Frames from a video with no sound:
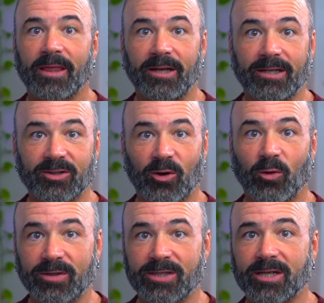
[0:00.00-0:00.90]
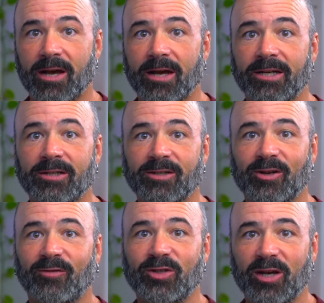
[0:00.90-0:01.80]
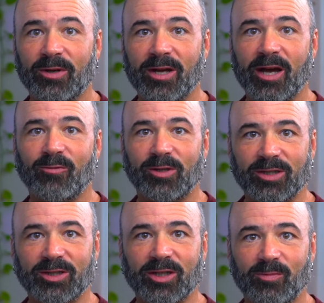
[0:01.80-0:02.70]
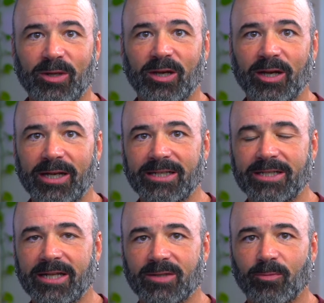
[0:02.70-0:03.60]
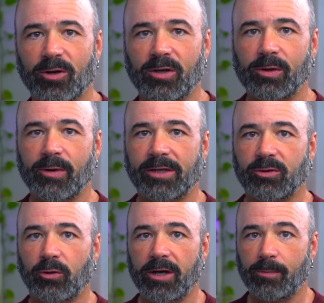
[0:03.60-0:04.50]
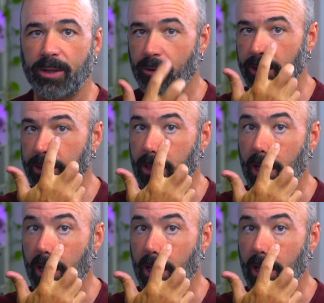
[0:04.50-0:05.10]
in its own sign of Gemini, which is going to be an intense Mercury retrograde period.